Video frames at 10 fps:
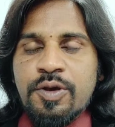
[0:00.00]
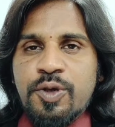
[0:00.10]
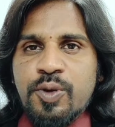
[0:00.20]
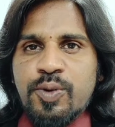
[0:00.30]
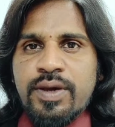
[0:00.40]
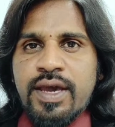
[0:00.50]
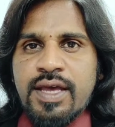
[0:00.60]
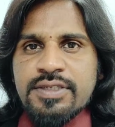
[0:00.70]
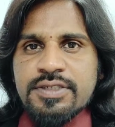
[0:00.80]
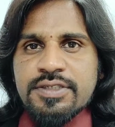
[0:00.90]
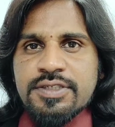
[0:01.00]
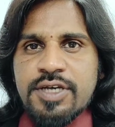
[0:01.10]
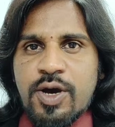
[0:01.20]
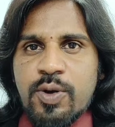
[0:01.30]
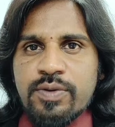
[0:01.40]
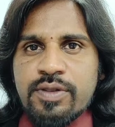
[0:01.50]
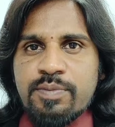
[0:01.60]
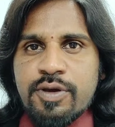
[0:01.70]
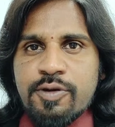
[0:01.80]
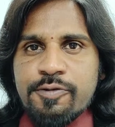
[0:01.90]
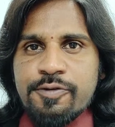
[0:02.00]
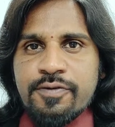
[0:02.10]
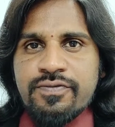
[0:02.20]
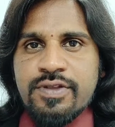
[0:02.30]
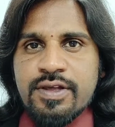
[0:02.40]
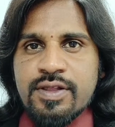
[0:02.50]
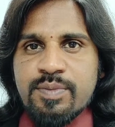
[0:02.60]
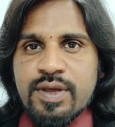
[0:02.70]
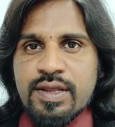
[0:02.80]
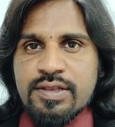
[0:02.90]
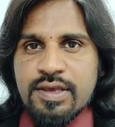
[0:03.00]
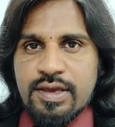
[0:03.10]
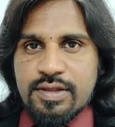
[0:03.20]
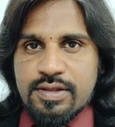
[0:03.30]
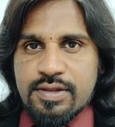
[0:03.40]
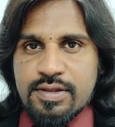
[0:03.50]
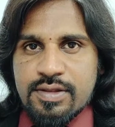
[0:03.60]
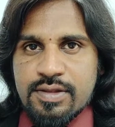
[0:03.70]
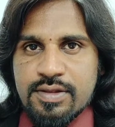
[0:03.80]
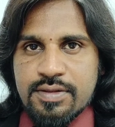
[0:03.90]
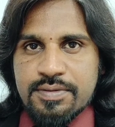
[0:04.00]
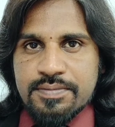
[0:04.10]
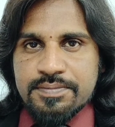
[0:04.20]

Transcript: You get doubts because of these many things.